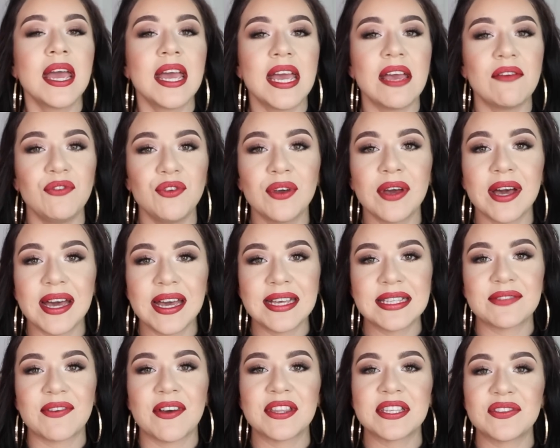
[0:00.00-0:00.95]
If you
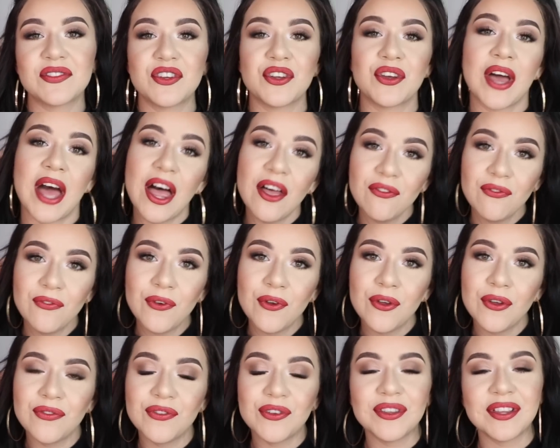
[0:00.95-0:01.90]
guys found this video
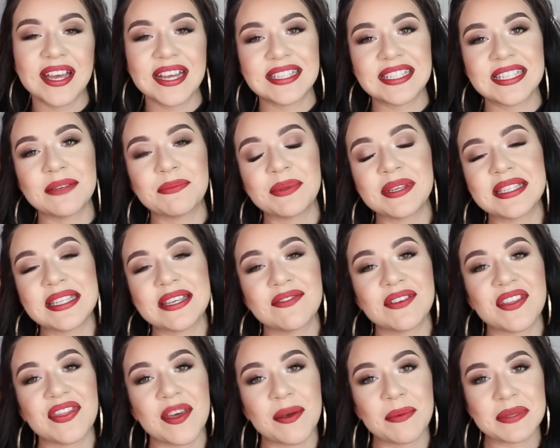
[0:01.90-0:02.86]
helpful, if you liked it, please give
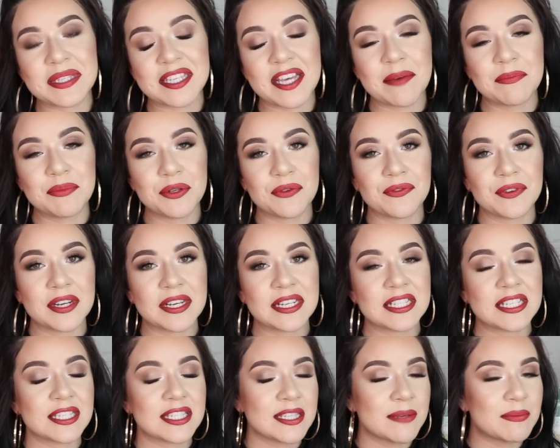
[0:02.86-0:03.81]
it a thumbs up. Don't forget
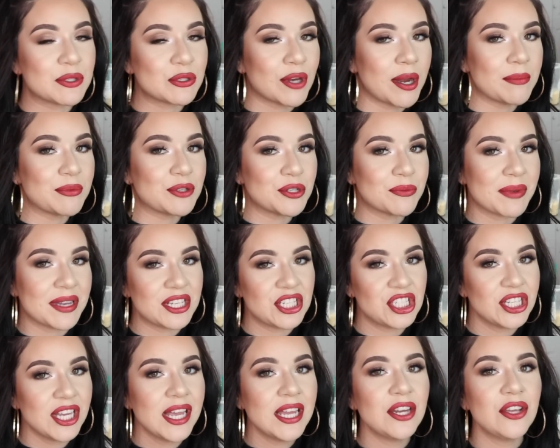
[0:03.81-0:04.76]
to subscribe to my
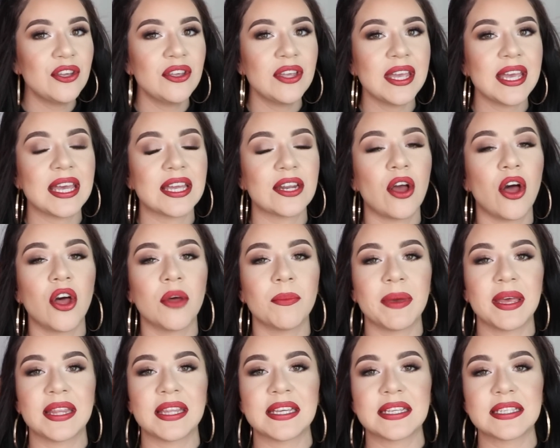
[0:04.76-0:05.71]
channel, and all
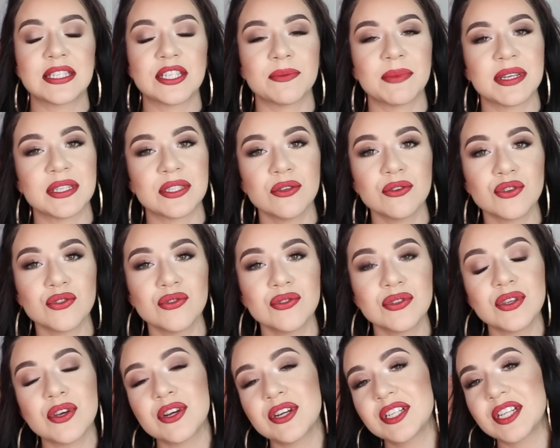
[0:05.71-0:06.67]
my links to my socials
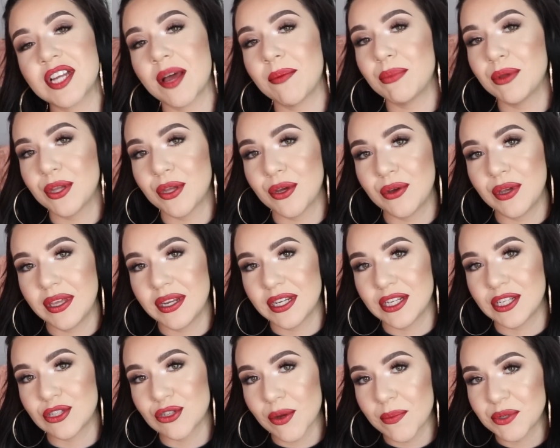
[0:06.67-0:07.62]
are down below in the
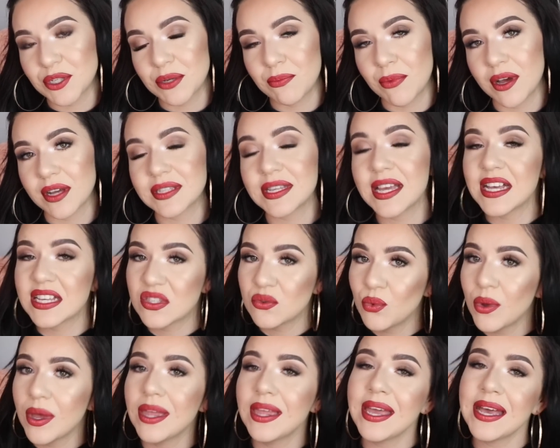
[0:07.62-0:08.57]
description box, as
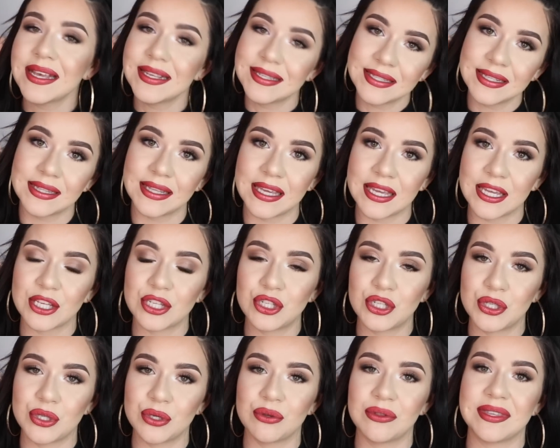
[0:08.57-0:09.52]
well as a link
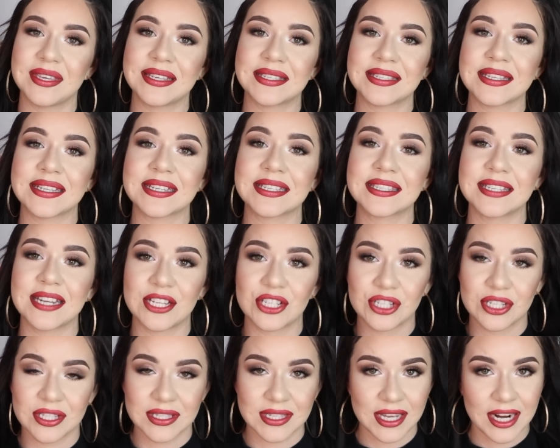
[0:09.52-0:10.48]
to these
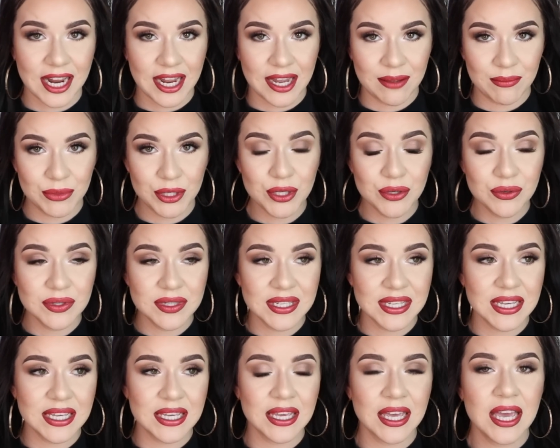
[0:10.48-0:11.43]
extensions that I am
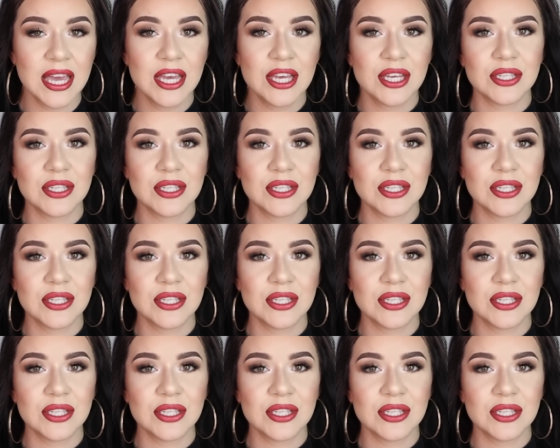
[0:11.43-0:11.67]
using.